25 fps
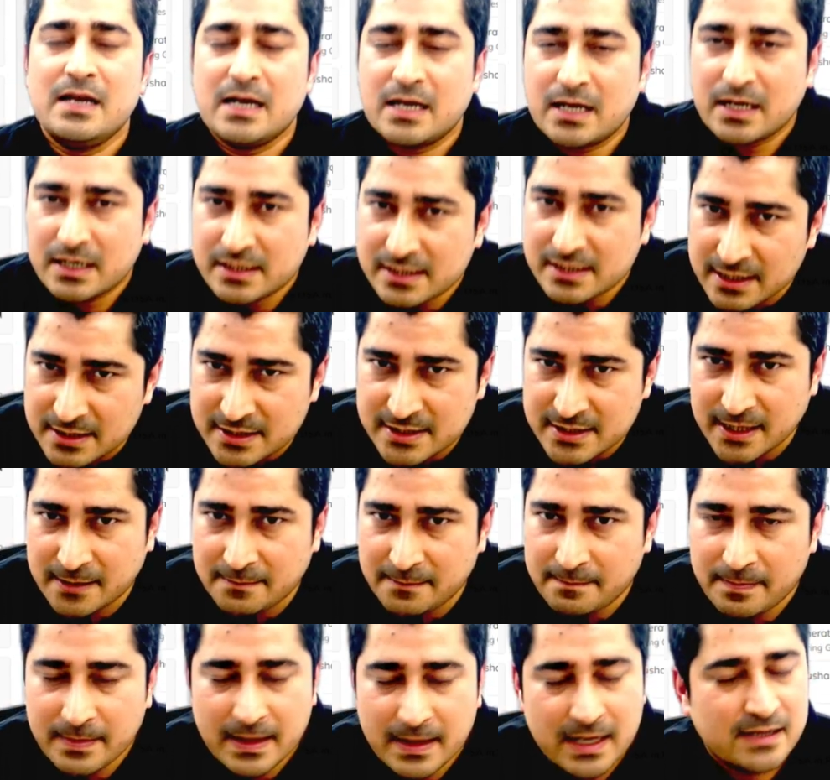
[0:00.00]
system
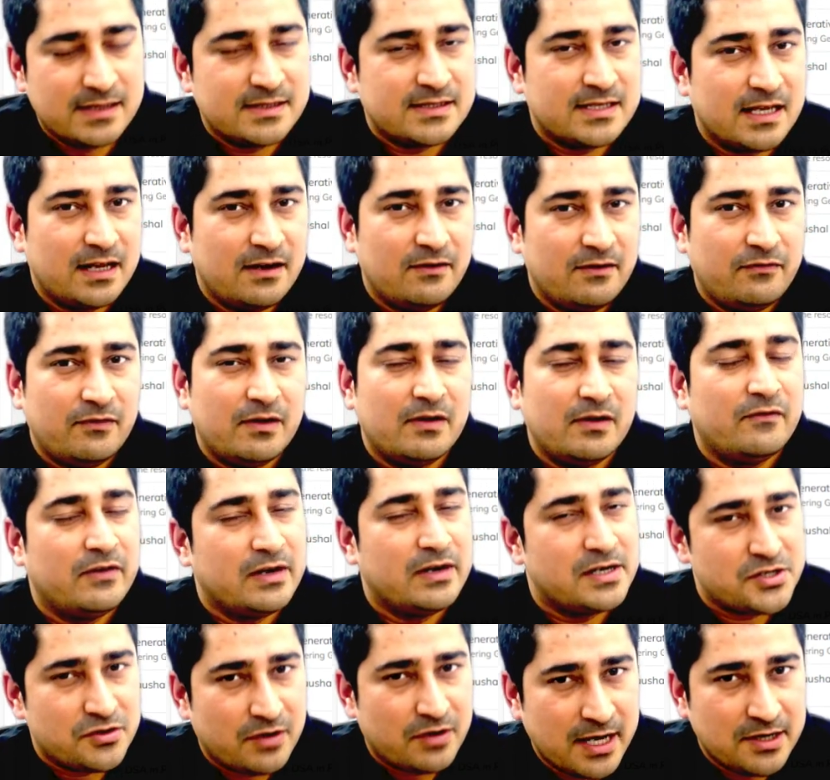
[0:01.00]
itself will
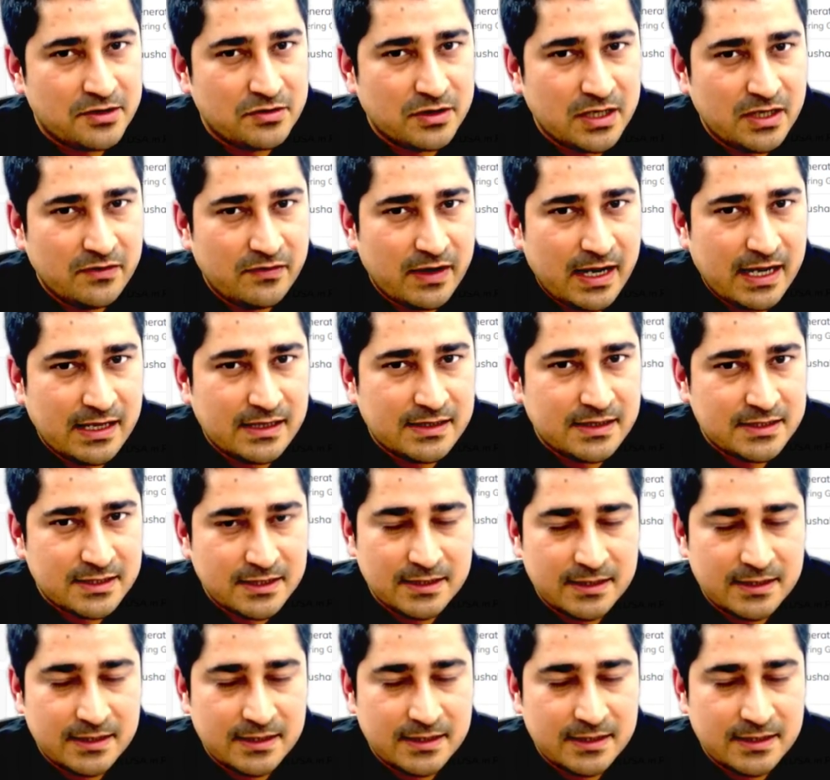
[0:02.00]
try to give an answer.